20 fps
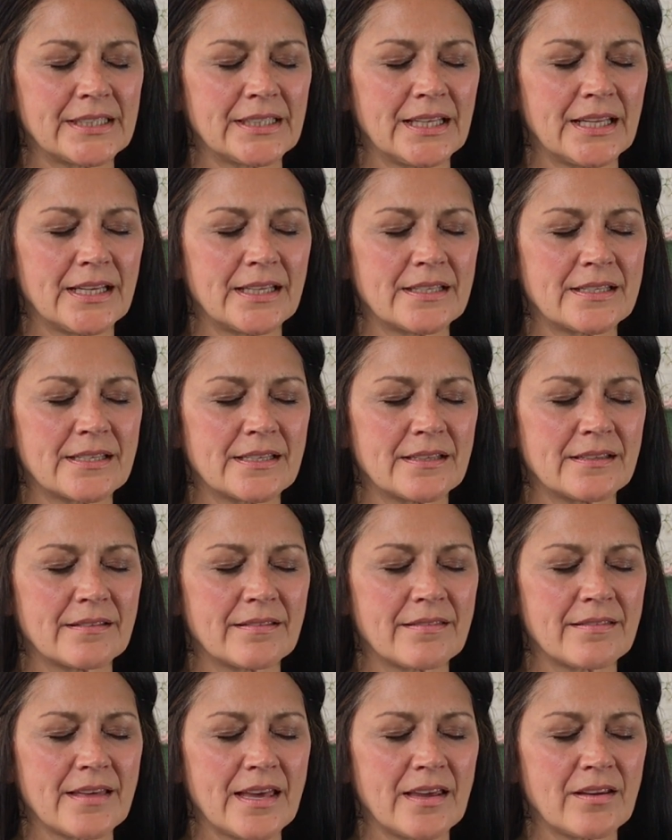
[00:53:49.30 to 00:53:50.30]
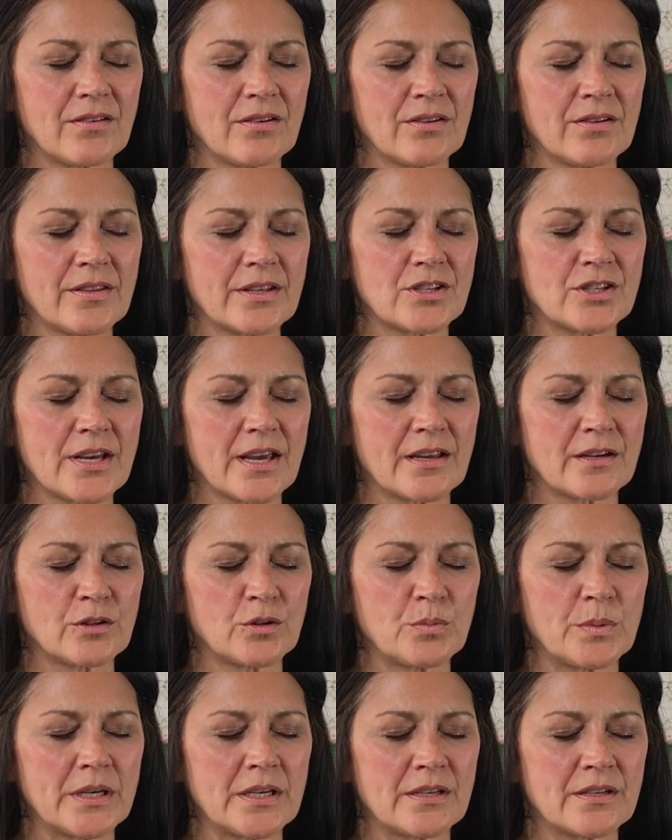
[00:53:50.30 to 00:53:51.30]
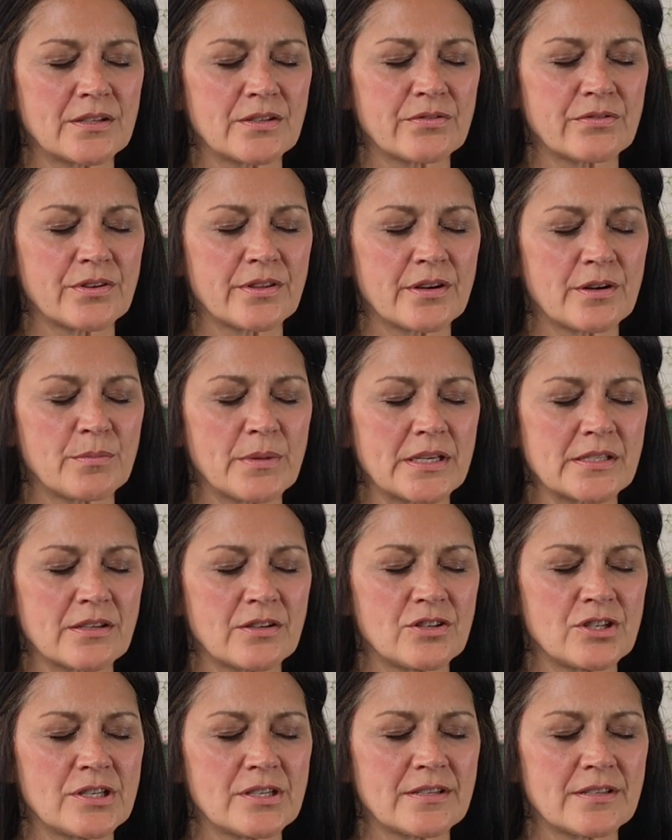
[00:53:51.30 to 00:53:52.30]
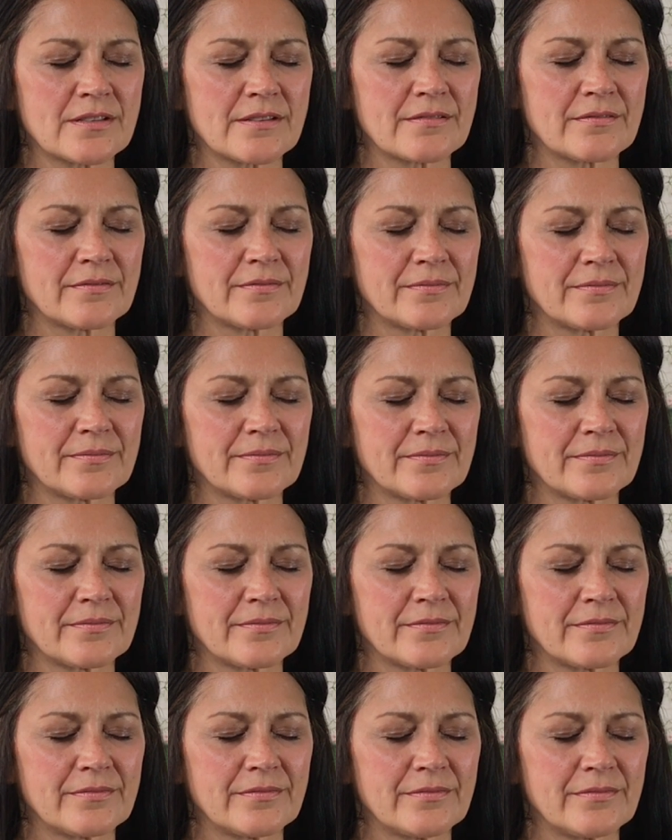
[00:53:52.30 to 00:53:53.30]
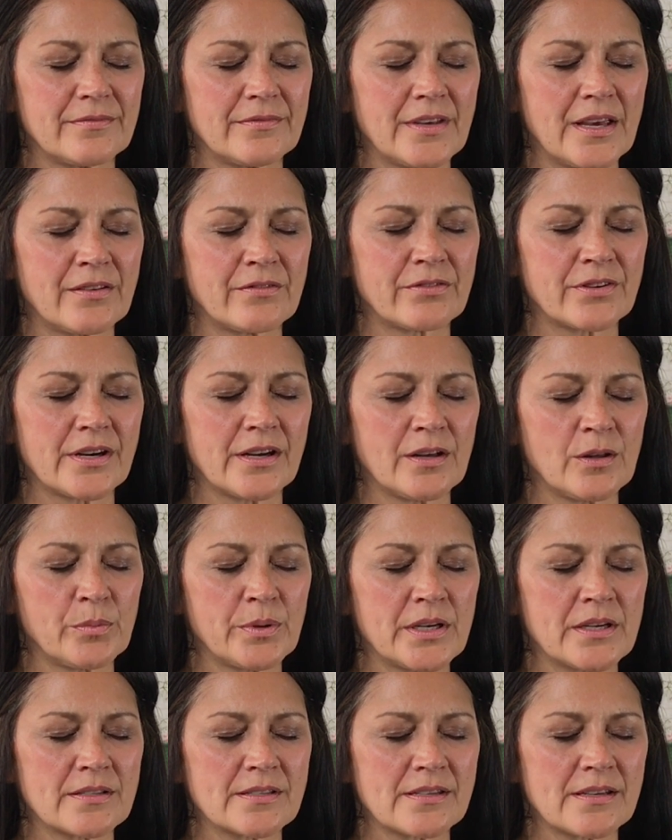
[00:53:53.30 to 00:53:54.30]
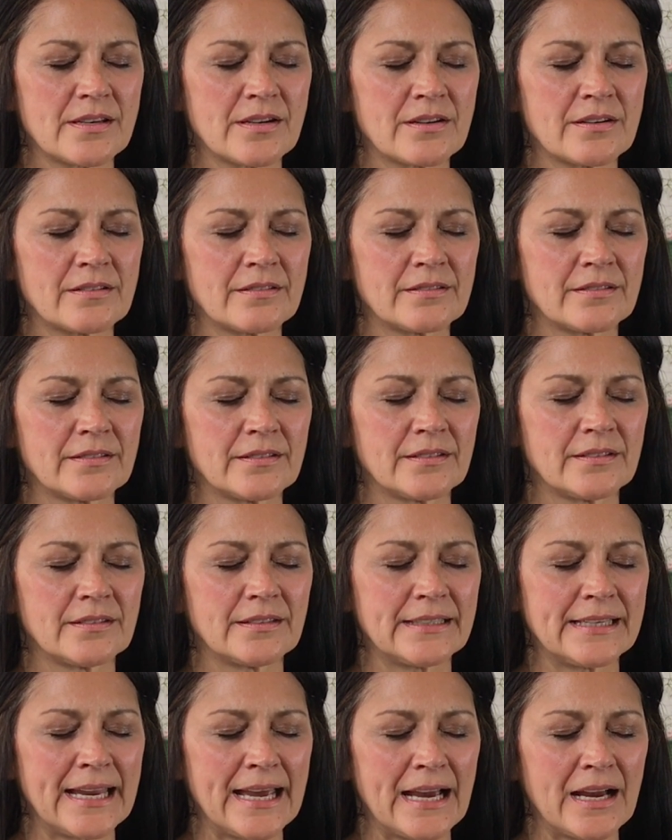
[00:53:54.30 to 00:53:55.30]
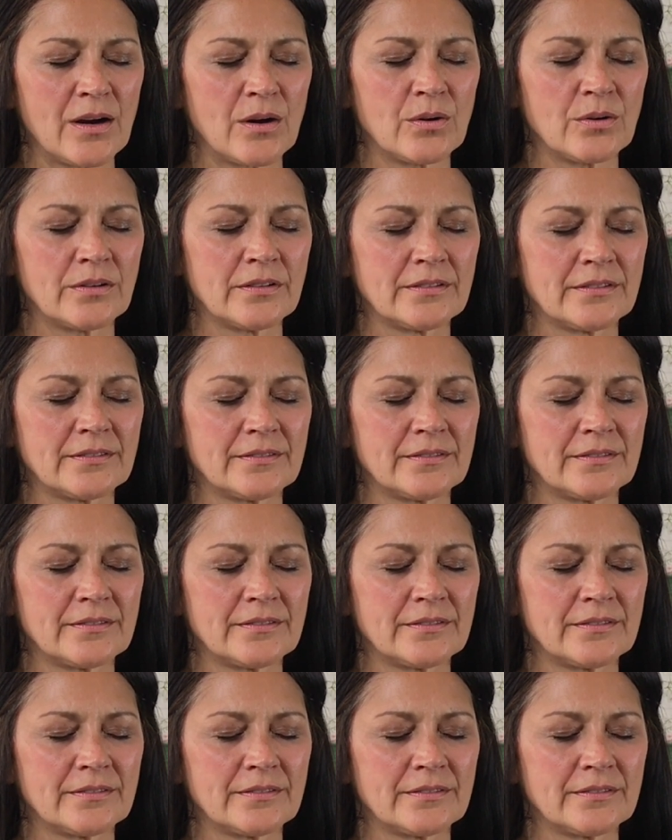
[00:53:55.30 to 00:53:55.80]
I'd like to thank all the channeled beings for their messages and for helping us here now.